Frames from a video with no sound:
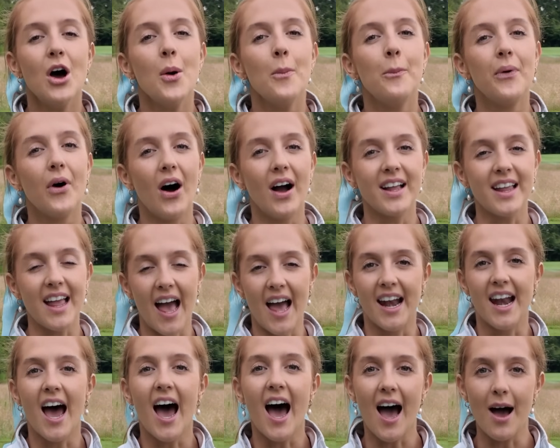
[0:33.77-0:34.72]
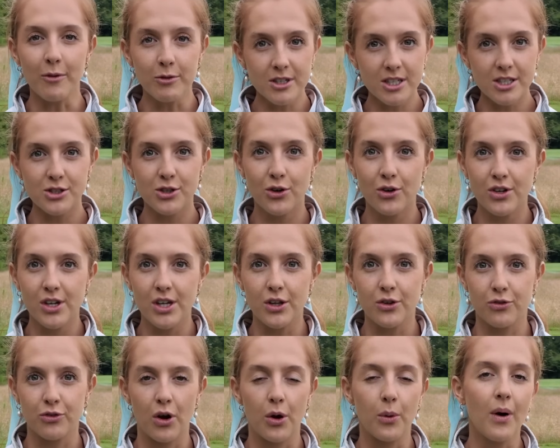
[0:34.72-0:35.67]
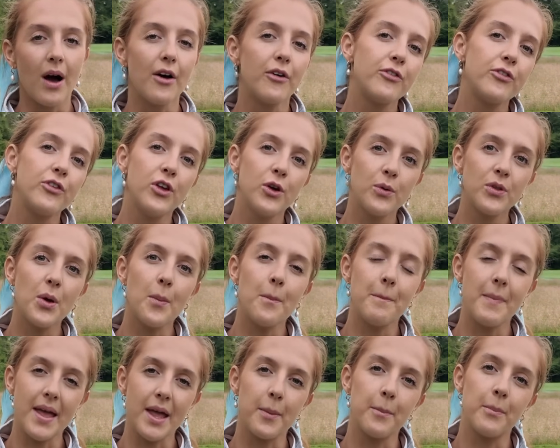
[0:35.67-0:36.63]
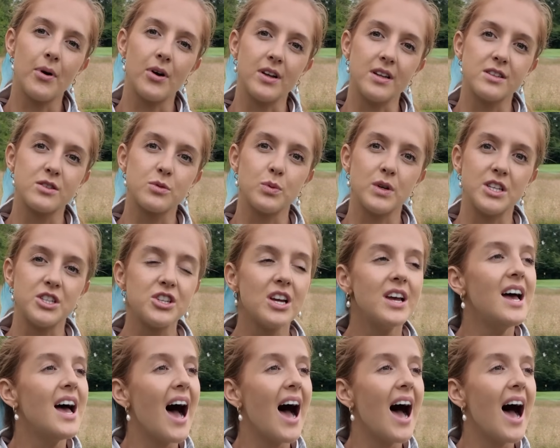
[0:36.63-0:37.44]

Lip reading: but again, I'm going to talk you through a few of the main points which